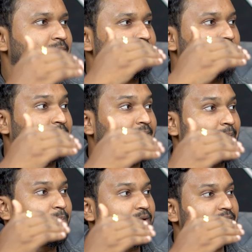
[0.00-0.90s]
So at
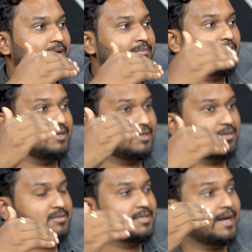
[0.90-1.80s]
that point of time, the
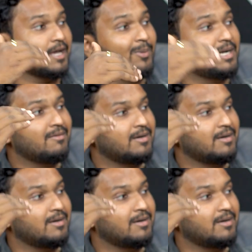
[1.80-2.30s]
returns that equity